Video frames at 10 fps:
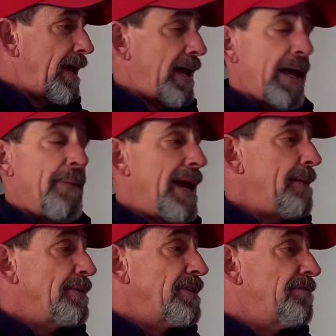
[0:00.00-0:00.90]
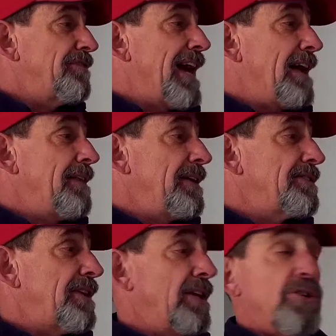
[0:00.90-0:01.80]
am able to fly
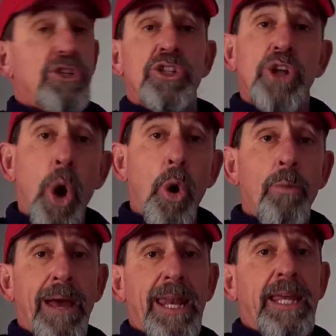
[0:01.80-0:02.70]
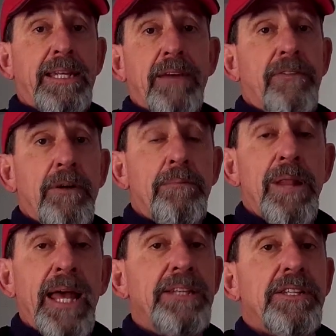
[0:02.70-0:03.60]
this in so many different
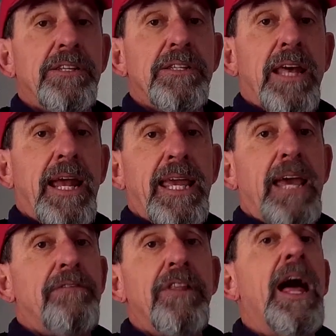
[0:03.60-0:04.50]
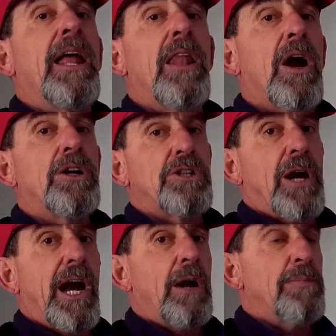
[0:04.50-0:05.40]
places that I can't fly a larger
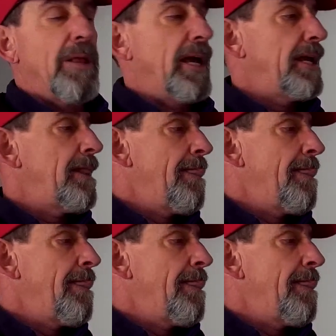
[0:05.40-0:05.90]
airplane.